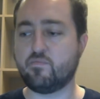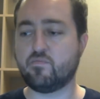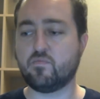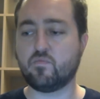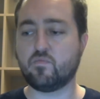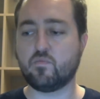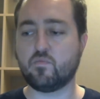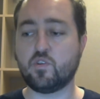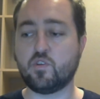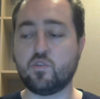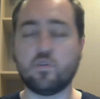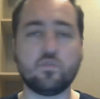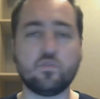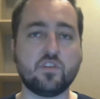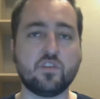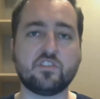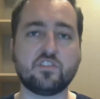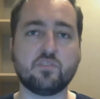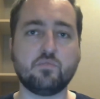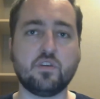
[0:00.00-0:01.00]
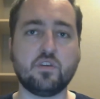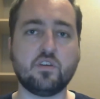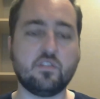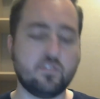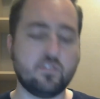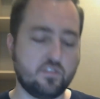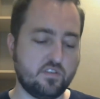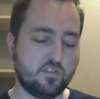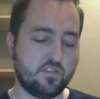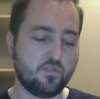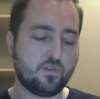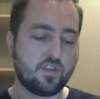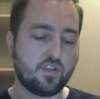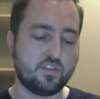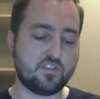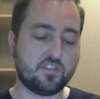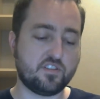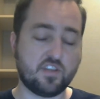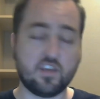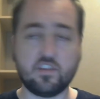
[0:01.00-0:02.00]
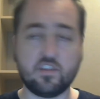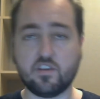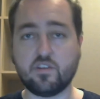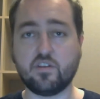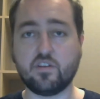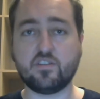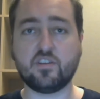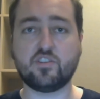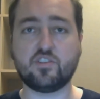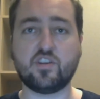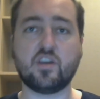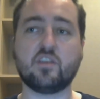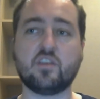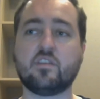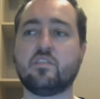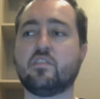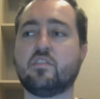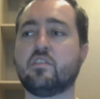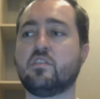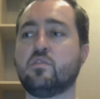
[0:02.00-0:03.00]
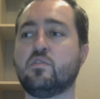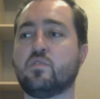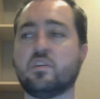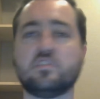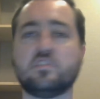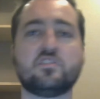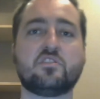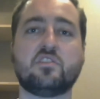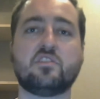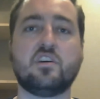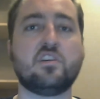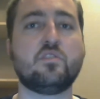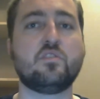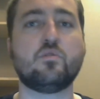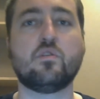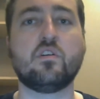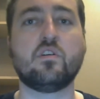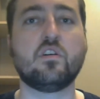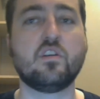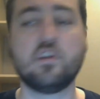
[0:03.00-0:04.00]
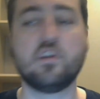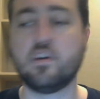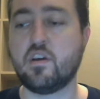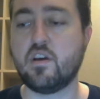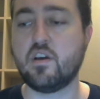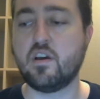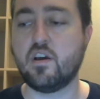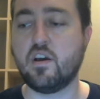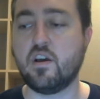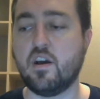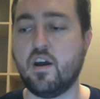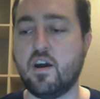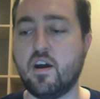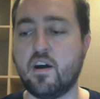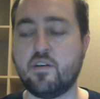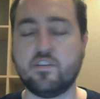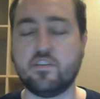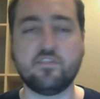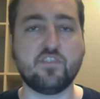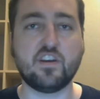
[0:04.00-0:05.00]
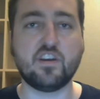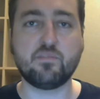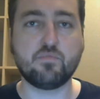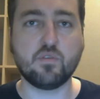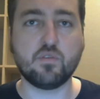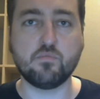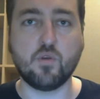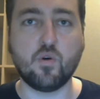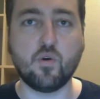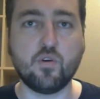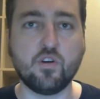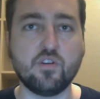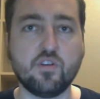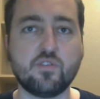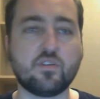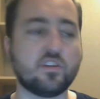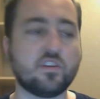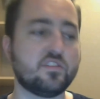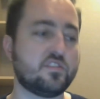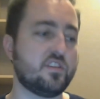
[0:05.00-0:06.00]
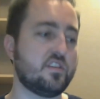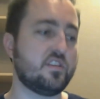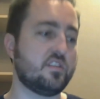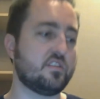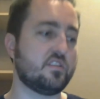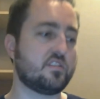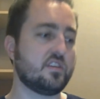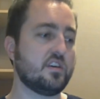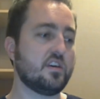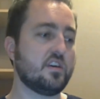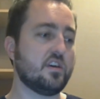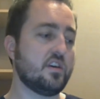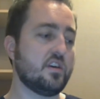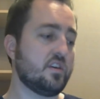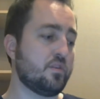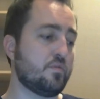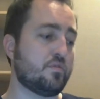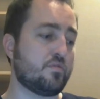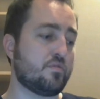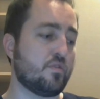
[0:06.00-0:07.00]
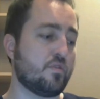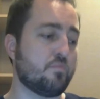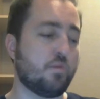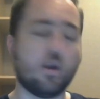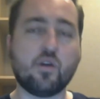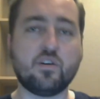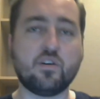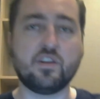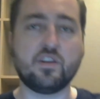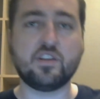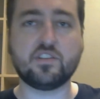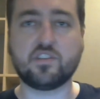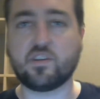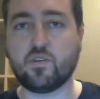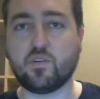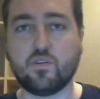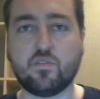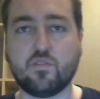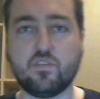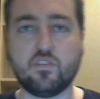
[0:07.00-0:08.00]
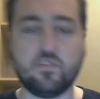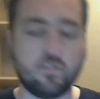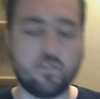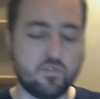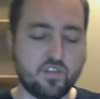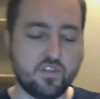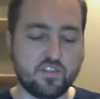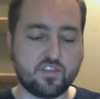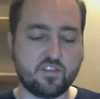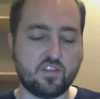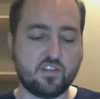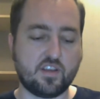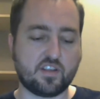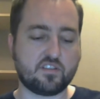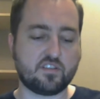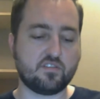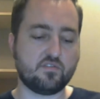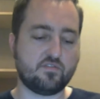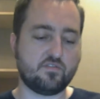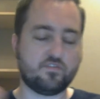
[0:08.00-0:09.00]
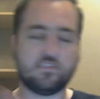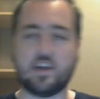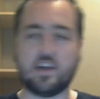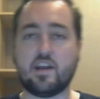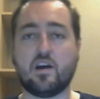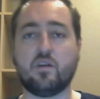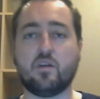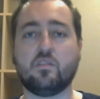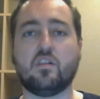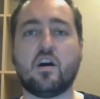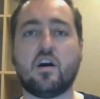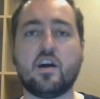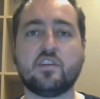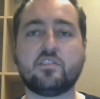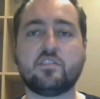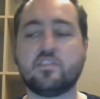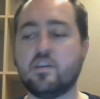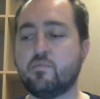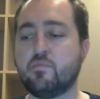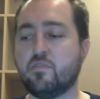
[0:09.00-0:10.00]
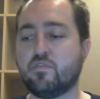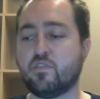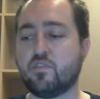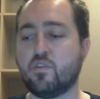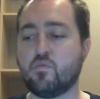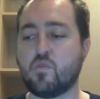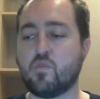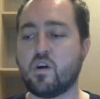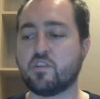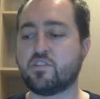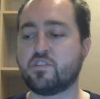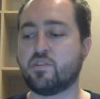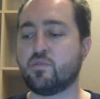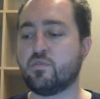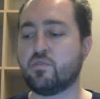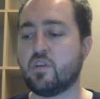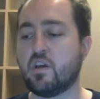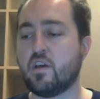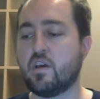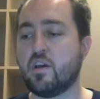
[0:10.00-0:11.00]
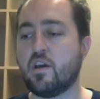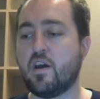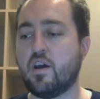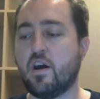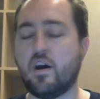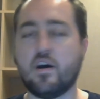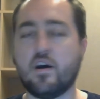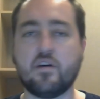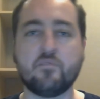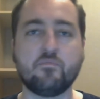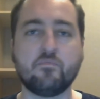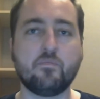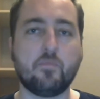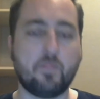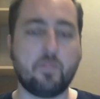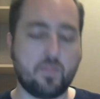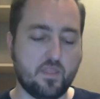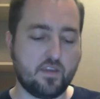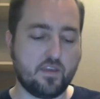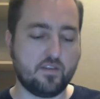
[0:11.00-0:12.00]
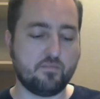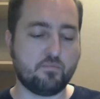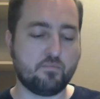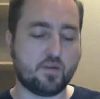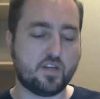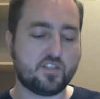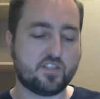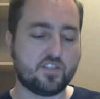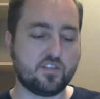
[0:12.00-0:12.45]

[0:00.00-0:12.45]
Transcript: You don't need to be. You can say that you're a DJ. You can say you're uh, an event promoter. You can say that you throw parties. Like you don't you don't need to like flat out lie to them if you don't want to. Um, but